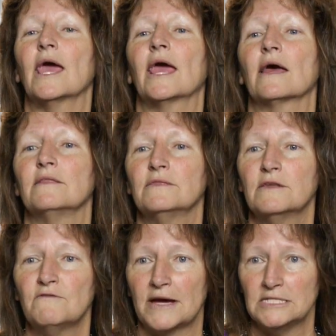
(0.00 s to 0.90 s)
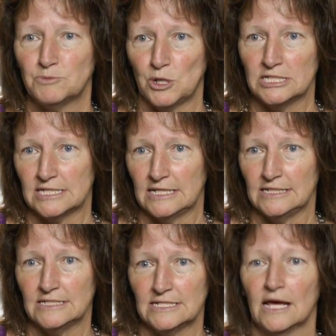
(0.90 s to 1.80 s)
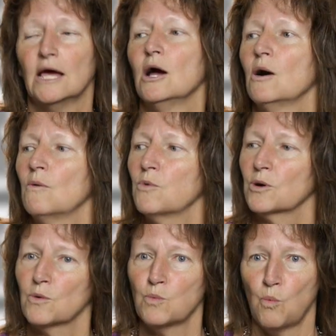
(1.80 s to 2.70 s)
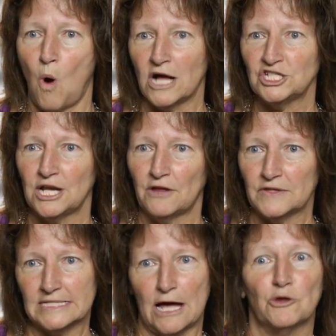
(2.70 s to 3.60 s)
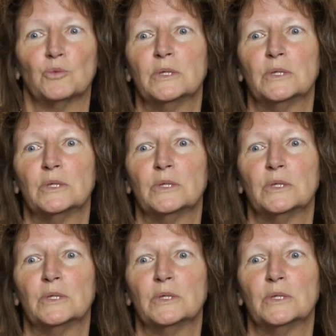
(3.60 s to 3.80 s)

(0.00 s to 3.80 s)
and the vice president were watching out the south